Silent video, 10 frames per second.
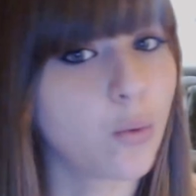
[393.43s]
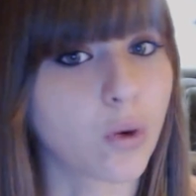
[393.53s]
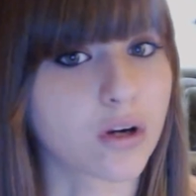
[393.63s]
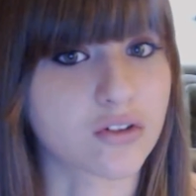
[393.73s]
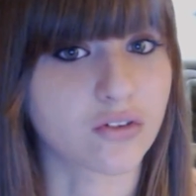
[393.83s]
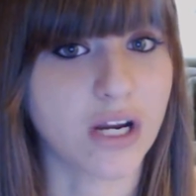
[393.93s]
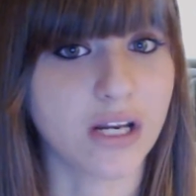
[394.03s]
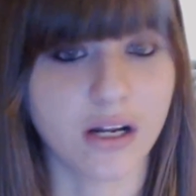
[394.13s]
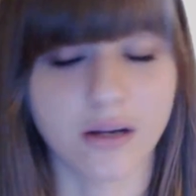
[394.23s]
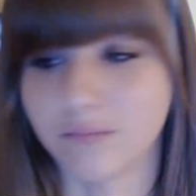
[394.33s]
it works
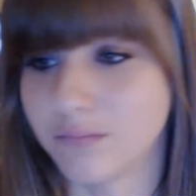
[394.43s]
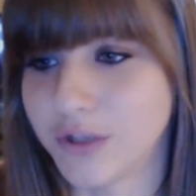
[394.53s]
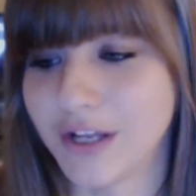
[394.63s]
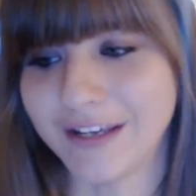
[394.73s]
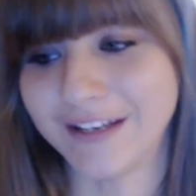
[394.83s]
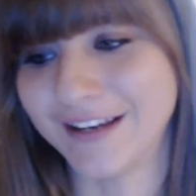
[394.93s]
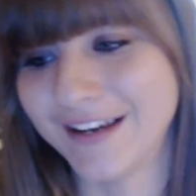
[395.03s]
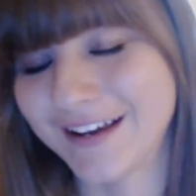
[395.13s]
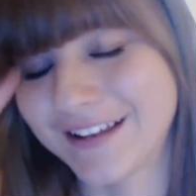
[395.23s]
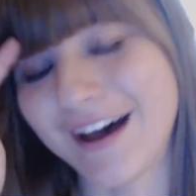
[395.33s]
great. I played
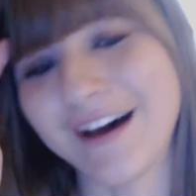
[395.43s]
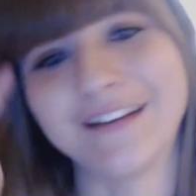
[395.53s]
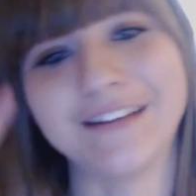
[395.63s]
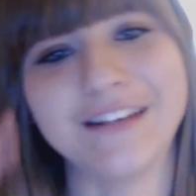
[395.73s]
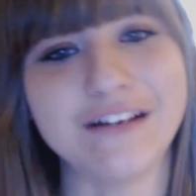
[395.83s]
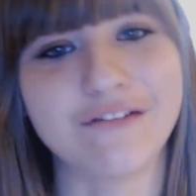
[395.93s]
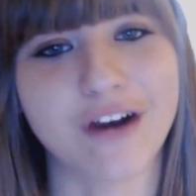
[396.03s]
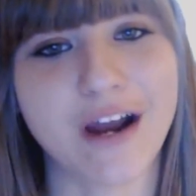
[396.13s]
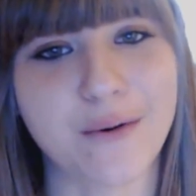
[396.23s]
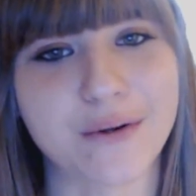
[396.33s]
League for
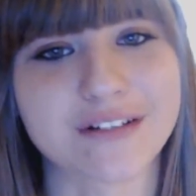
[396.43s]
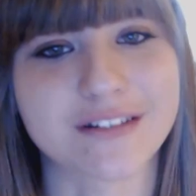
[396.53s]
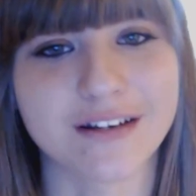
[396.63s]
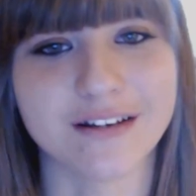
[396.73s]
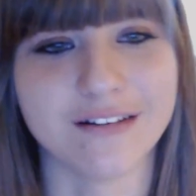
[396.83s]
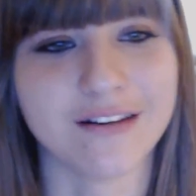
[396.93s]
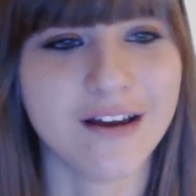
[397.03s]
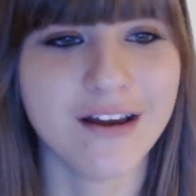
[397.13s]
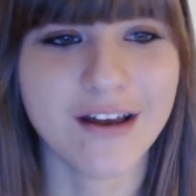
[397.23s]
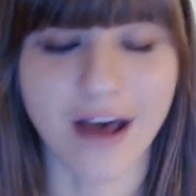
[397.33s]
hours and
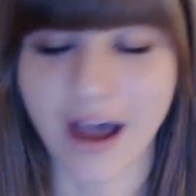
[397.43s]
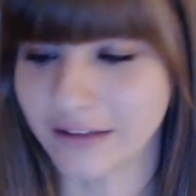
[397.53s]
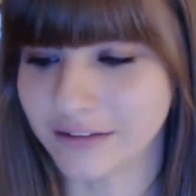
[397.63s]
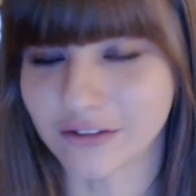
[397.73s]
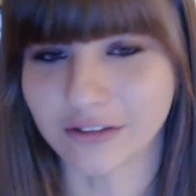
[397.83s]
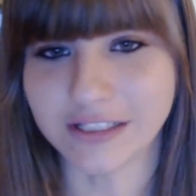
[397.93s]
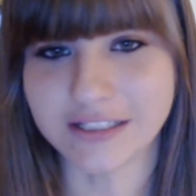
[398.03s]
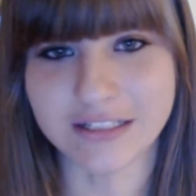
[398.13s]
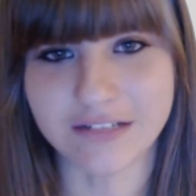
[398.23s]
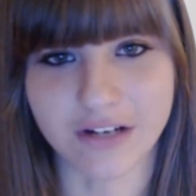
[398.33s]
I literally
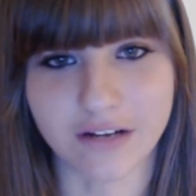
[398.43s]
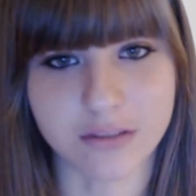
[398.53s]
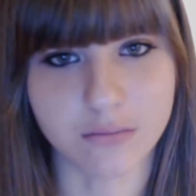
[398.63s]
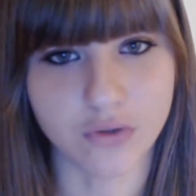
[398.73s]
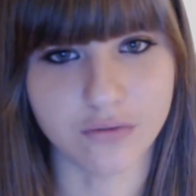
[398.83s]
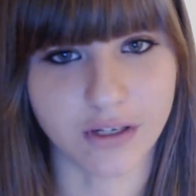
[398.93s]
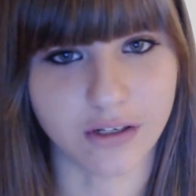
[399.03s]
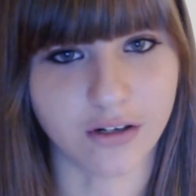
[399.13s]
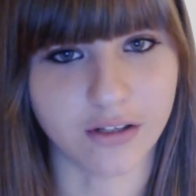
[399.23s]
didn't even have to move at all.